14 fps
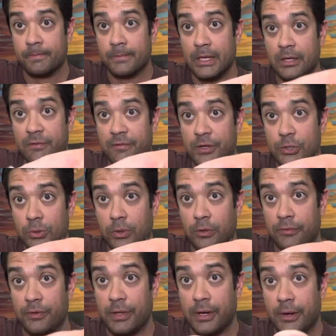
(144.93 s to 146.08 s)
individual
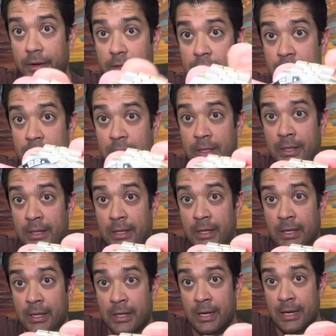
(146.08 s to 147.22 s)
over there.
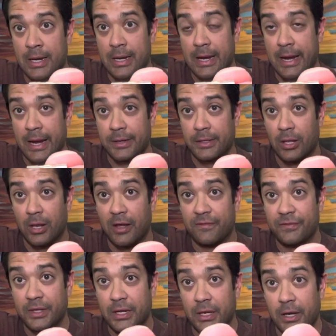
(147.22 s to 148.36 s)
And I love
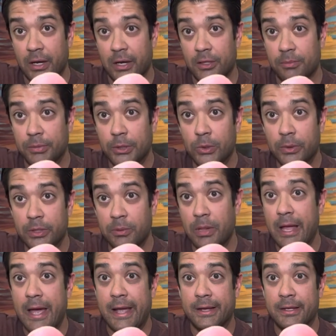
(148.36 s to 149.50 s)
the blue and the
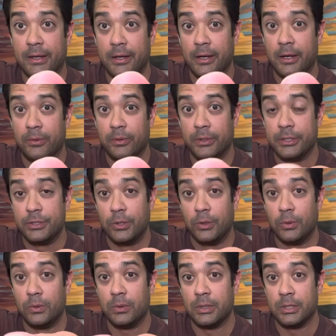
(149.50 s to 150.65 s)
black, I really
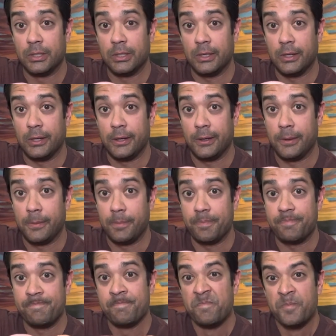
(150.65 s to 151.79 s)
do. I
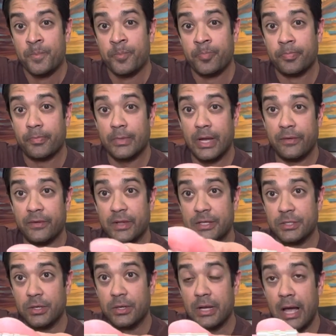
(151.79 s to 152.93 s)
think that's
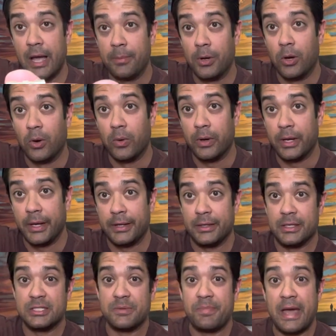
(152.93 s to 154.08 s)
a good combo. And
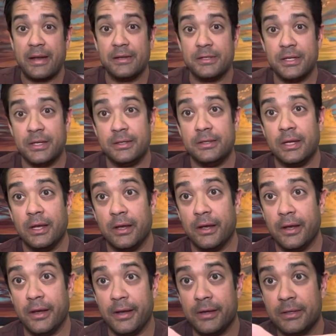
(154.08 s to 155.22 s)
it's a patented
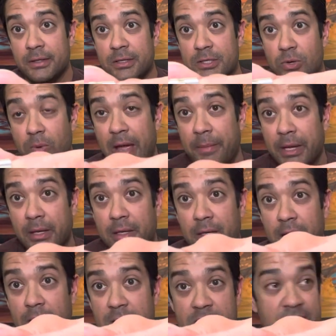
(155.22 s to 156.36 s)
ceramic
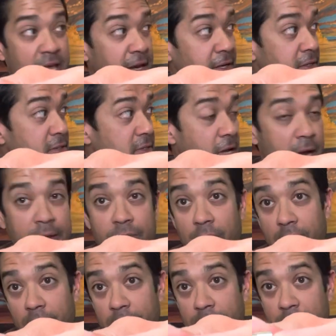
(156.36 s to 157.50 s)
setting design
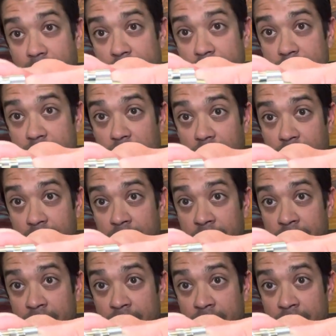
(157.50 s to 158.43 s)
there that that